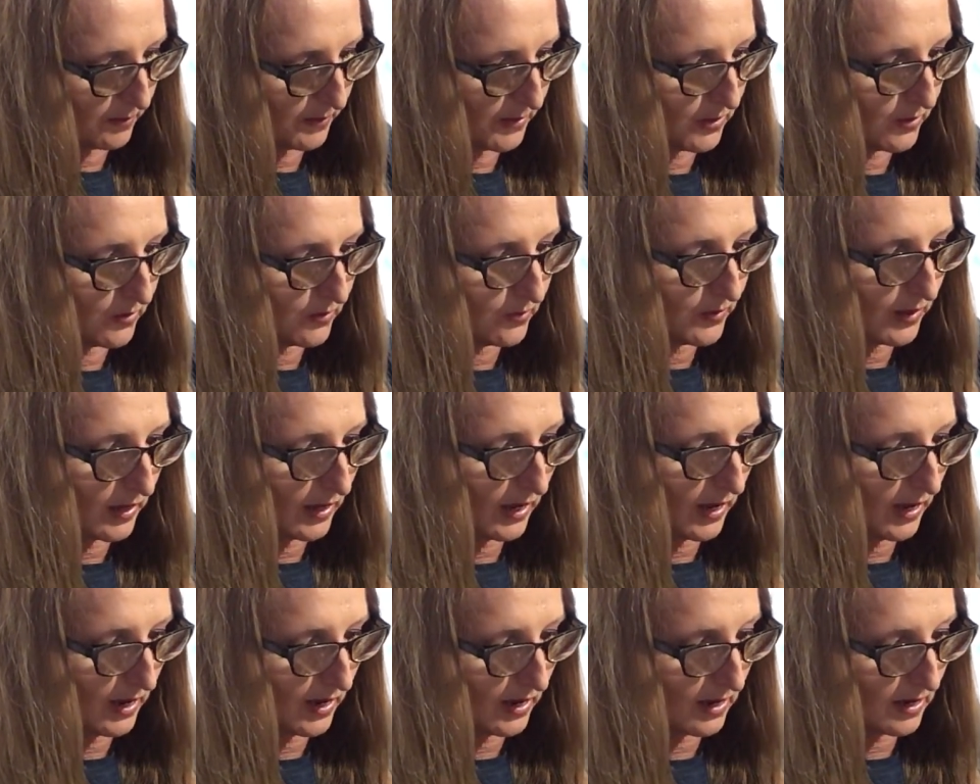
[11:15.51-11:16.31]
You
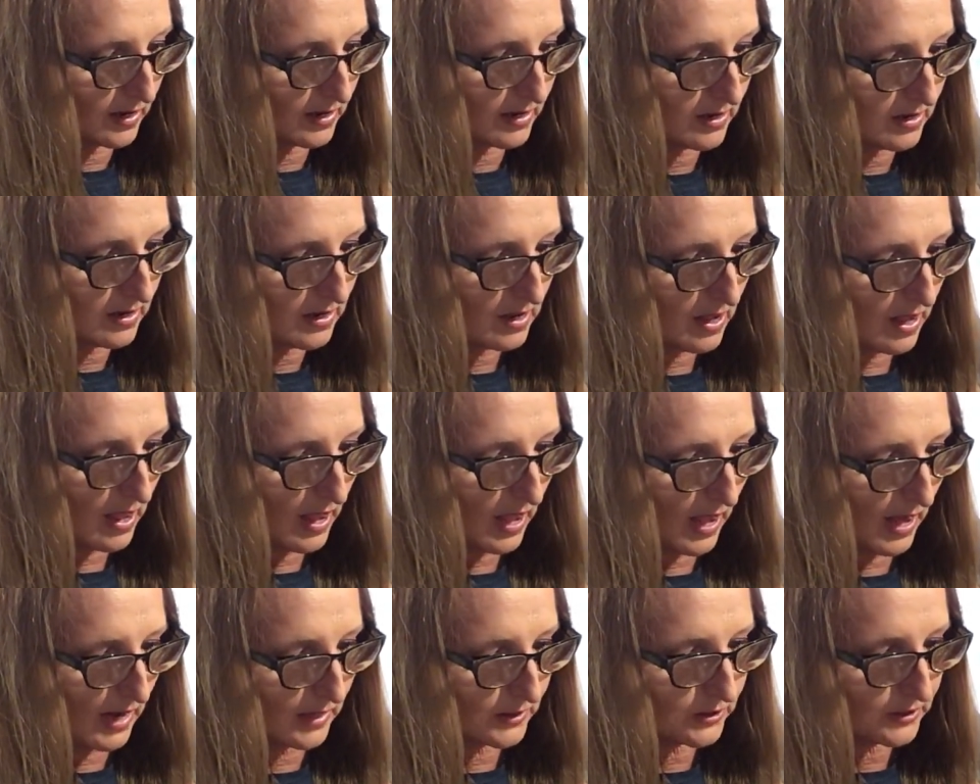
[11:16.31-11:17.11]
can
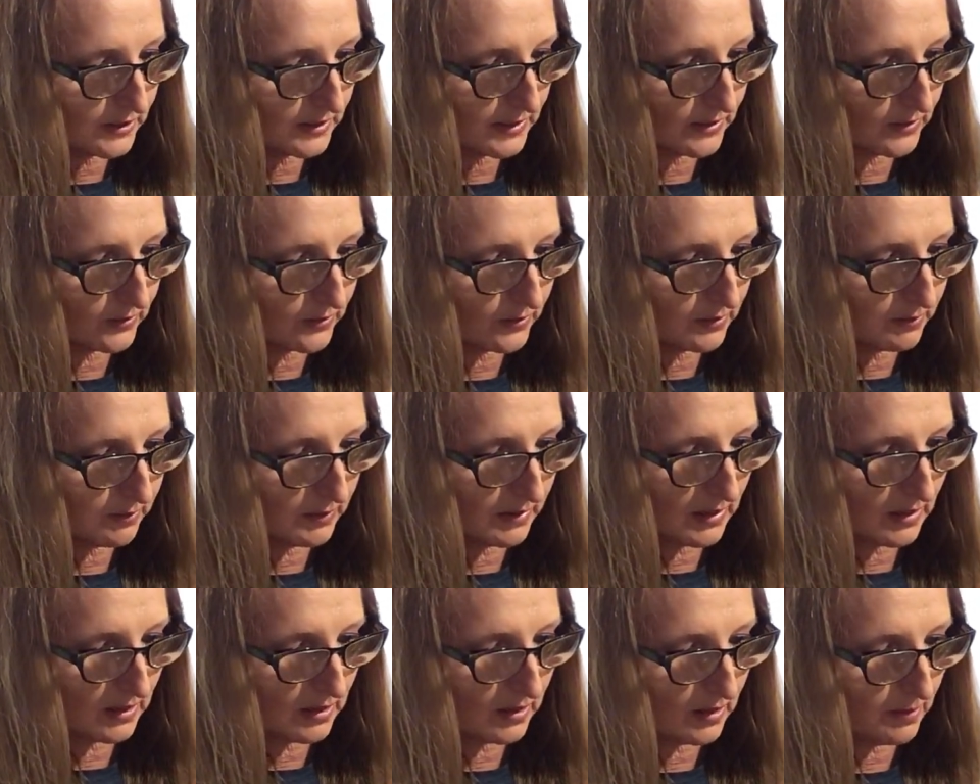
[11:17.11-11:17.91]
actually look
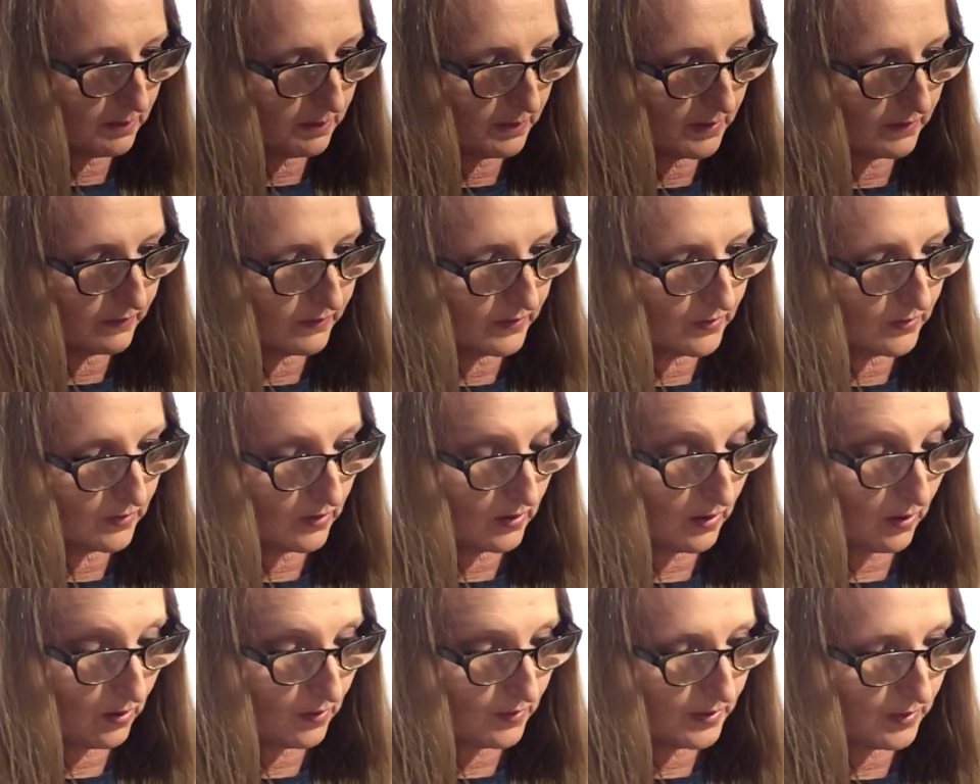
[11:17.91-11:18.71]
me up if you're
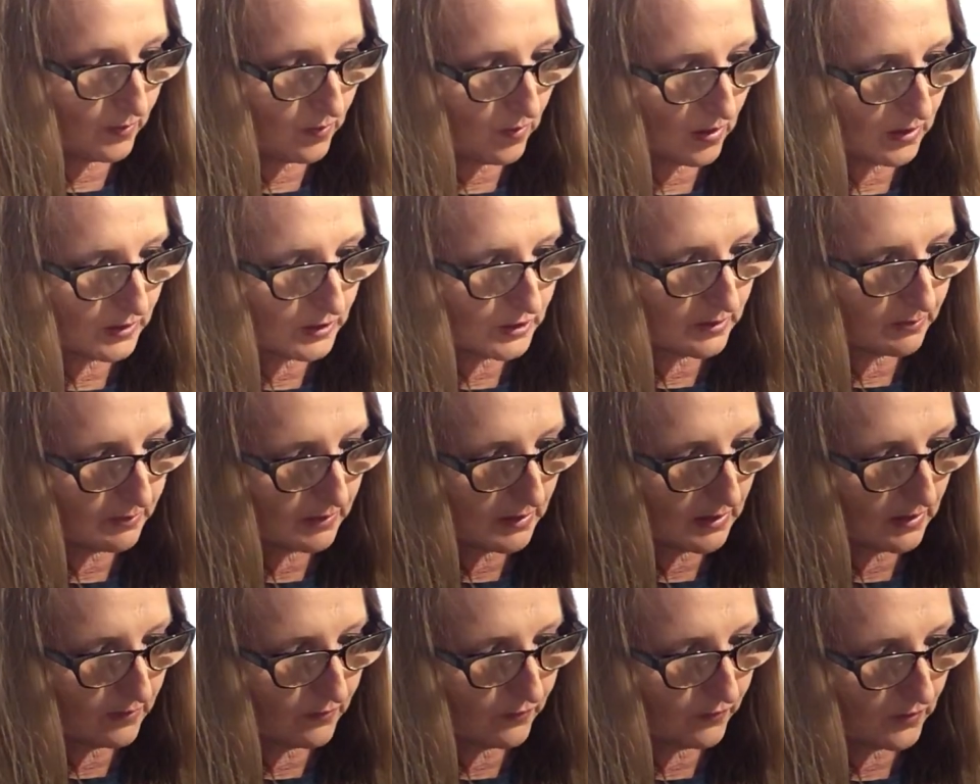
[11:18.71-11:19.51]
not already watching
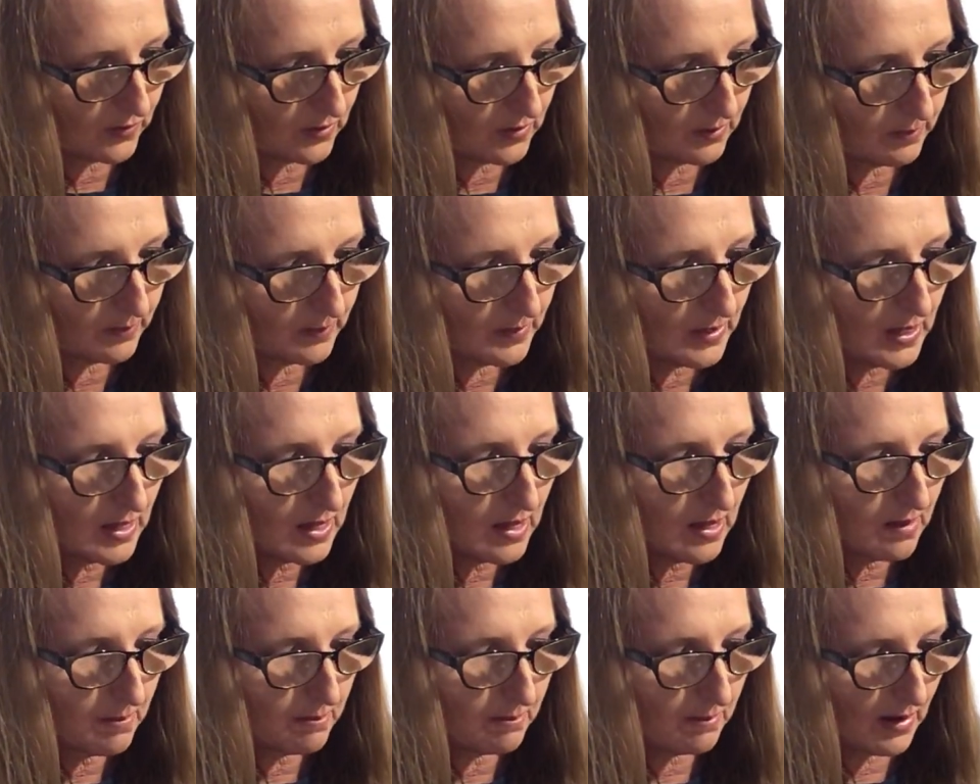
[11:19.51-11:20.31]
me from
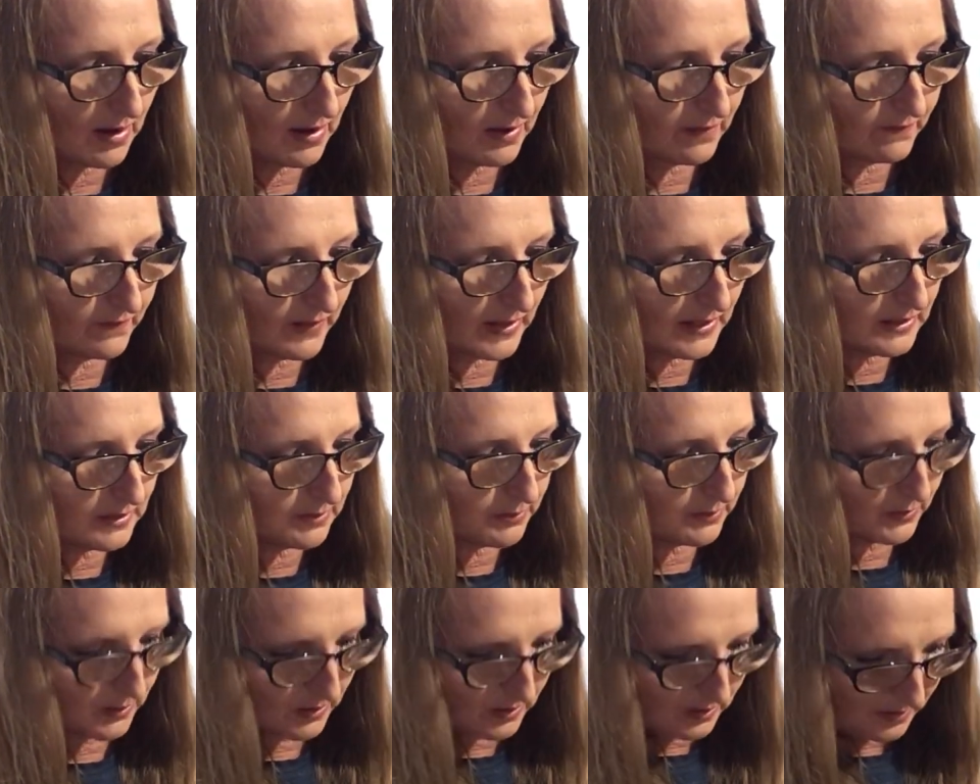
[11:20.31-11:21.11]
my
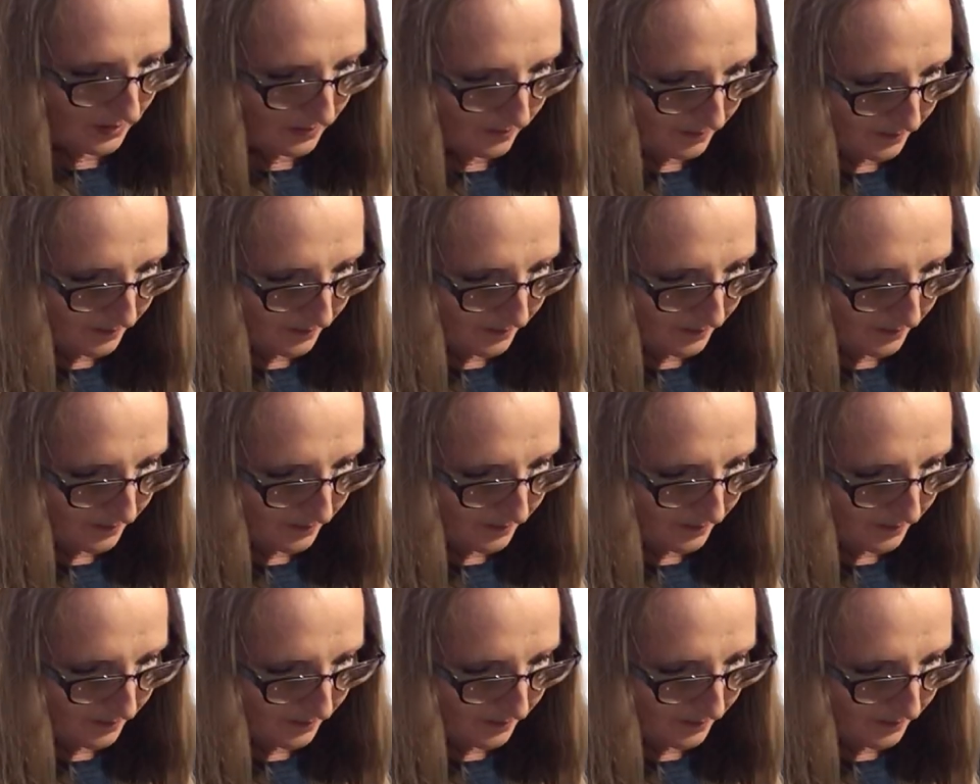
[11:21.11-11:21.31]
Facebook.